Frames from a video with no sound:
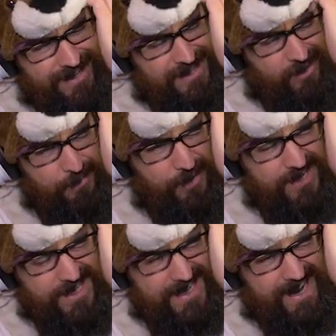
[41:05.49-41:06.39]
You're like the only
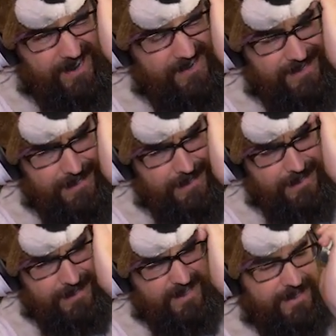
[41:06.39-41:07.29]
person that's out.
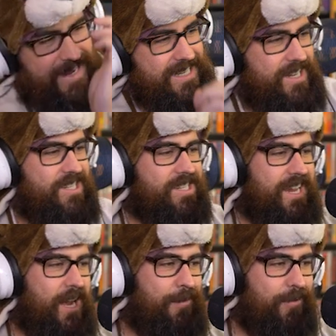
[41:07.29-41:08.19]
I guess he just
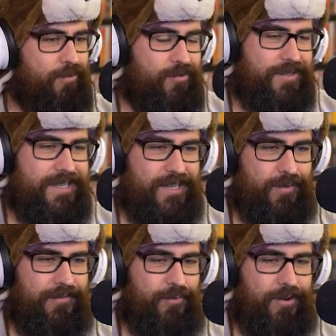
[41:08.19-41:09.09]
doesn't care about rules. He does
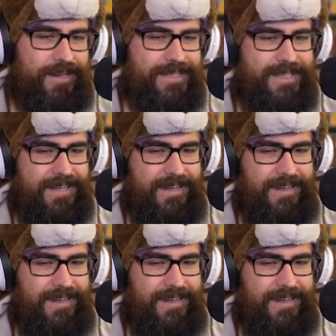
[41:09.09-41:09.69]
whatever he wants.